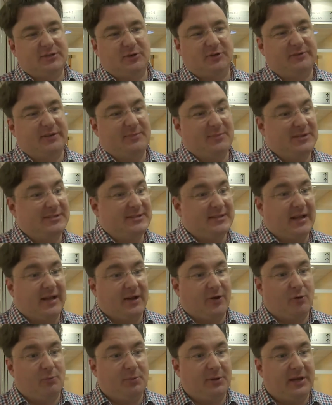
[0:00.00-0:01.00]
a lot of time isn't
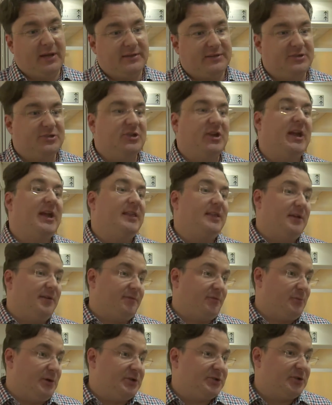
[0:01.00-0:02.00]
that complicated. You get the
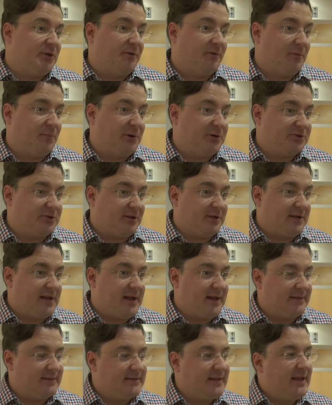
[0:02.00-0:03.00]
information out of the patient at the
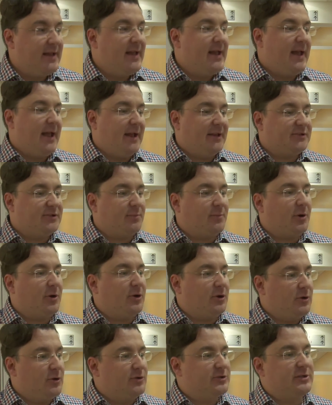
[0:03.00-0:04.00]
end. It's
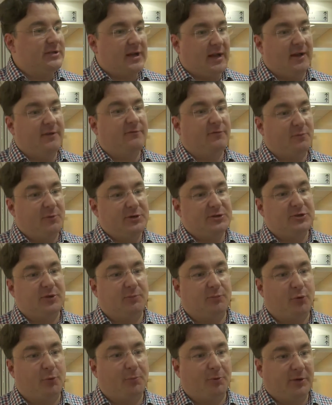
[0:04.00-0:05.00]
about using that information
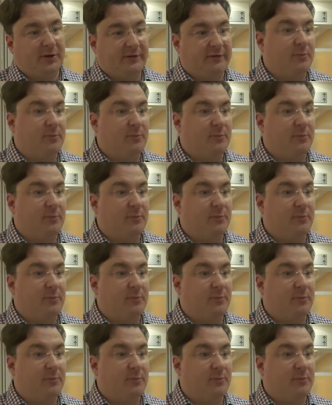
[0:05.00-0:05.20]
appropriately